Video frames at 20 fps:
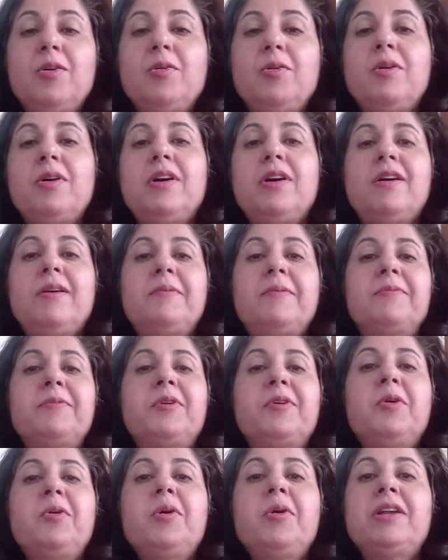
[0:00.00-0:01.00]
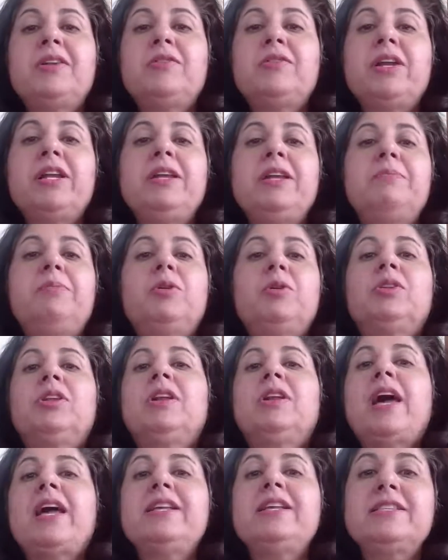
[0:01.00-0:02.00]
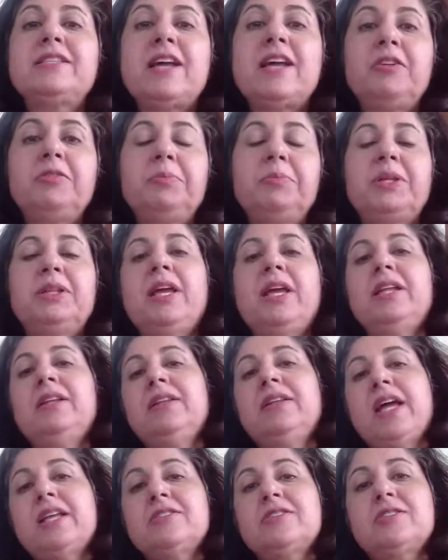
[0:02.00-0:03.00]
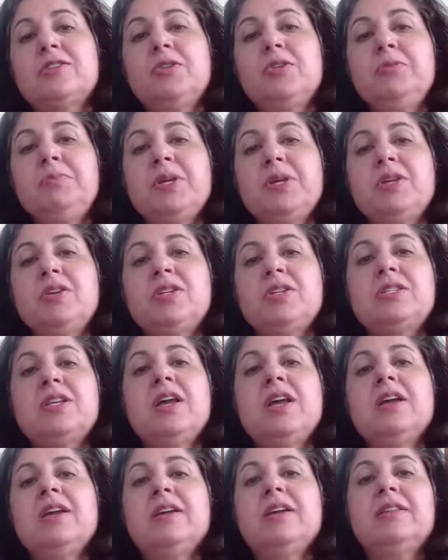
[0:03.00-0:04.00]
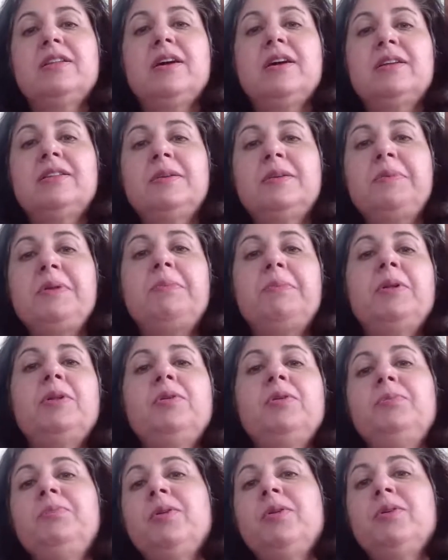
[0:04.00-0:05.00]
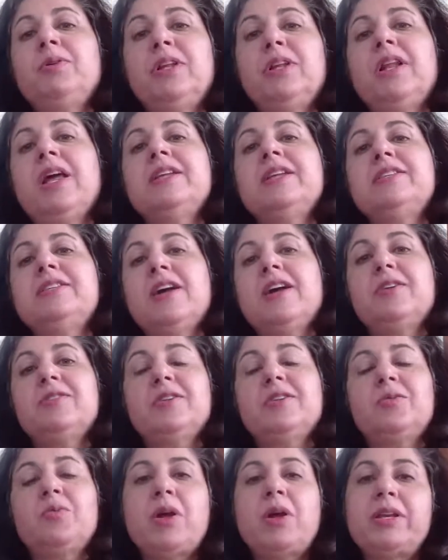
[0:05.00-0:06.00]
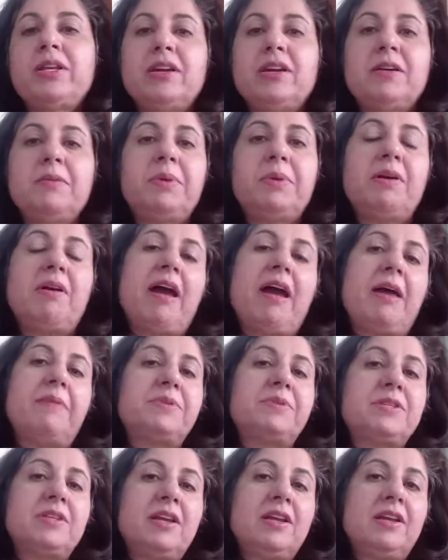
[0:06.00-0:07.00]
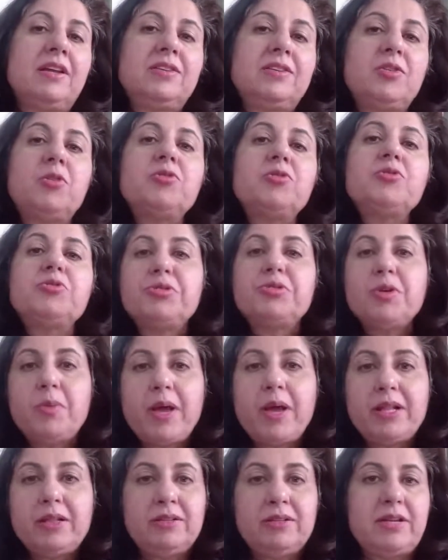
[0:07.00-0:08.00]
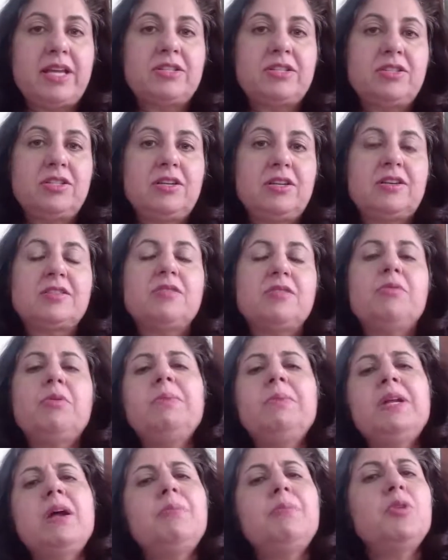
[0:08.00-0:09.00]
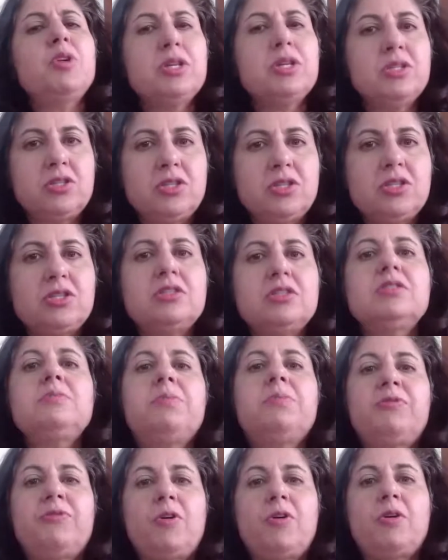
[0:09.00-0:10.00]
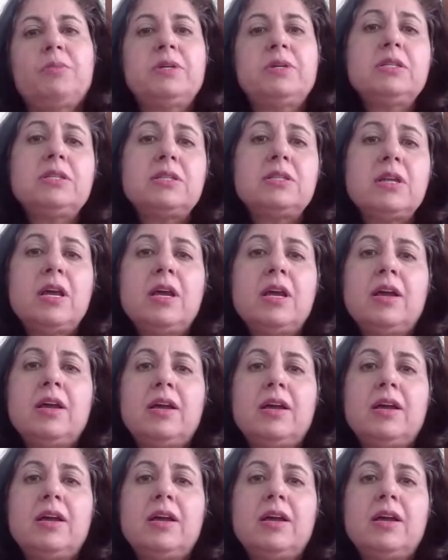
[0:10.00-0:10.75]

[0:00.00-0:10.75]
go and really blow the lights out. But then that's good because the people who blow the lights out in 1 year perhaps don't do so well the next year. So women are more consistent performers